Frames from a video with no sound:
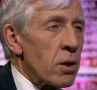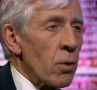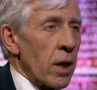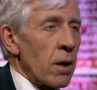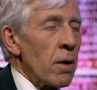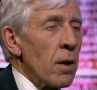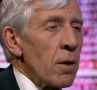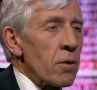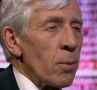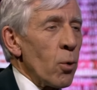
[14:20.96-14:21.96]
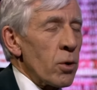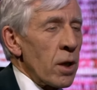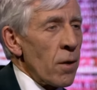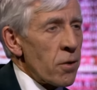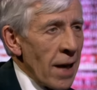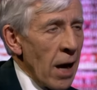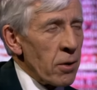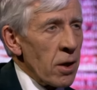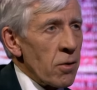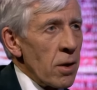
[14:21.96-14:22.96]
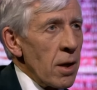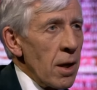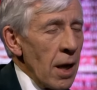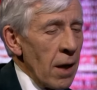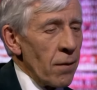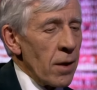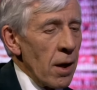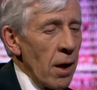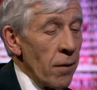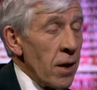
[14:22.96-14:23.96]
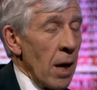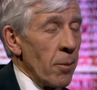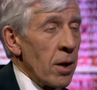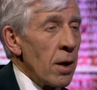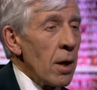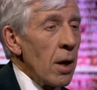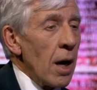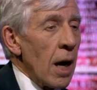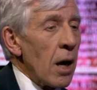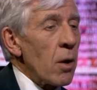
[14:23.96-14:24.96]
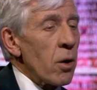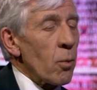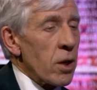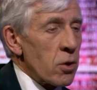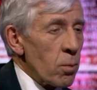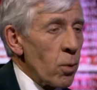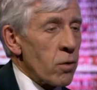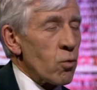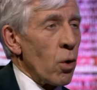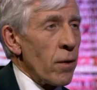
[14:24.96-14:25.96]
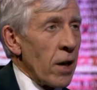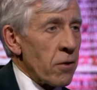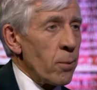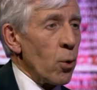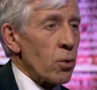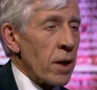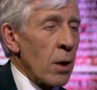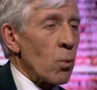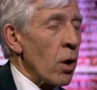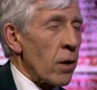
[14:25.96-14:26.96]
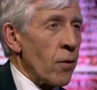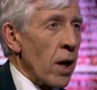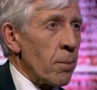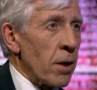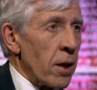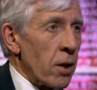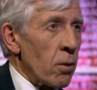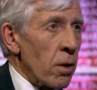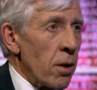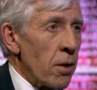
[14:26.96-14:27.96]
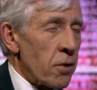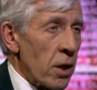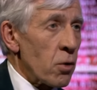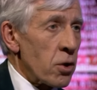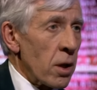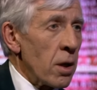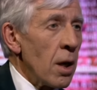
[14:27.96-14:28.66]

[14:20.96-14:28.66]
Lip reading: are doing supporting the Saudis in the Yemen, that we should withdraw that support and work for a political solution.